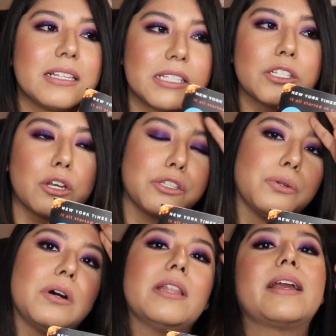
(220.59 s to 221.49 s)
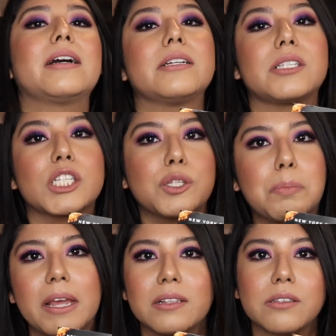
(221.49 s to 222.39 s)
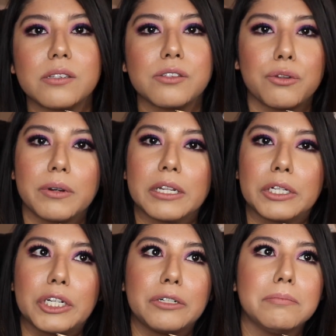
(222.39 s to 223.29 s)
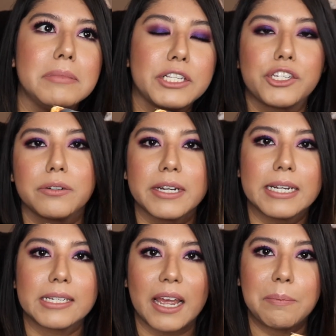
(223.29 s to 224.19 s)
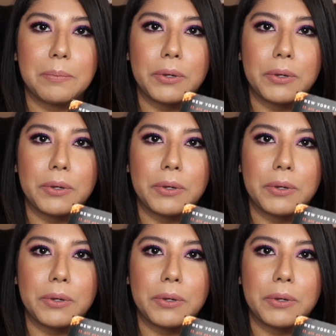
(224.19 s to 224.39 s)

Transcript: This is also like a suspense, thriller, mystery type